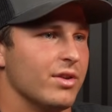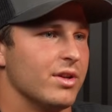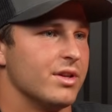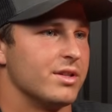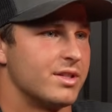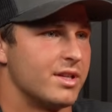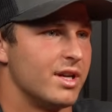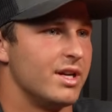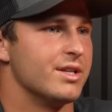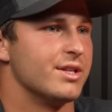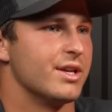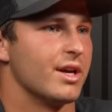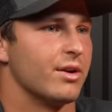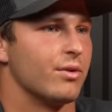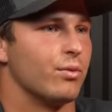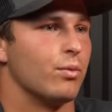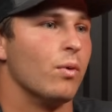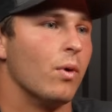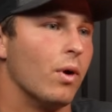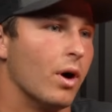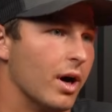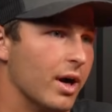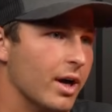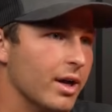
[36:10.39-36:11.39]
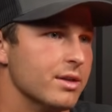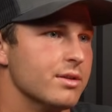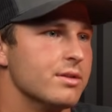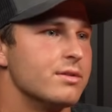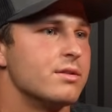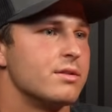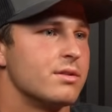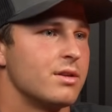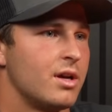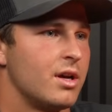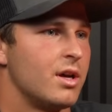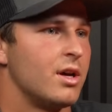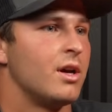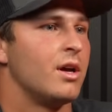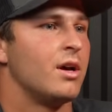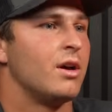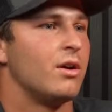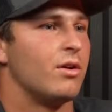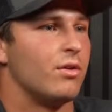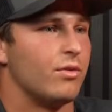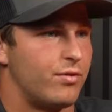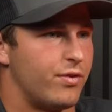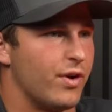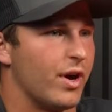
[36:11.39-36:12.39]
season was
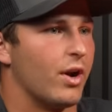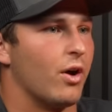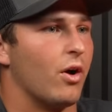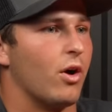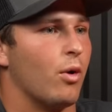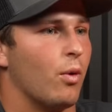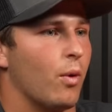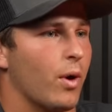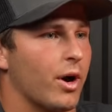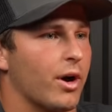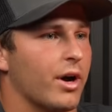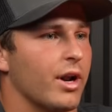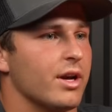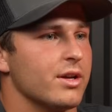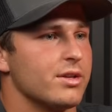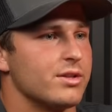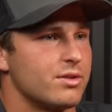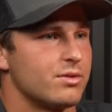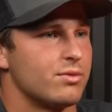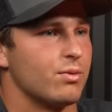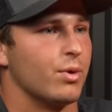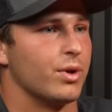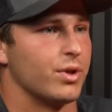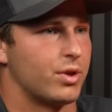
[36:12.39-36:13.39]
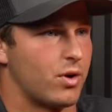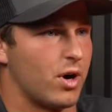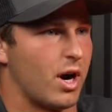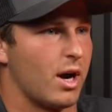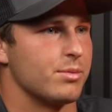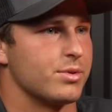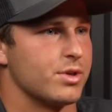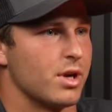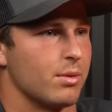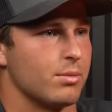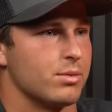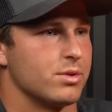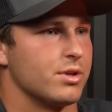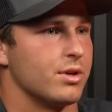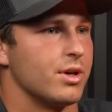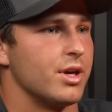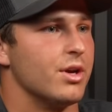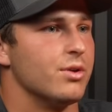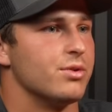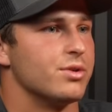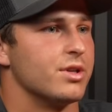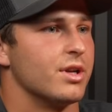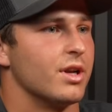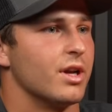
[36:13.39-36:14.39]
fentanyl awareness with Crime Stoppers of
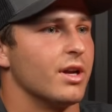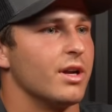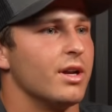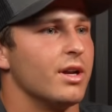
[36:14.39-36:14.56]
Houston.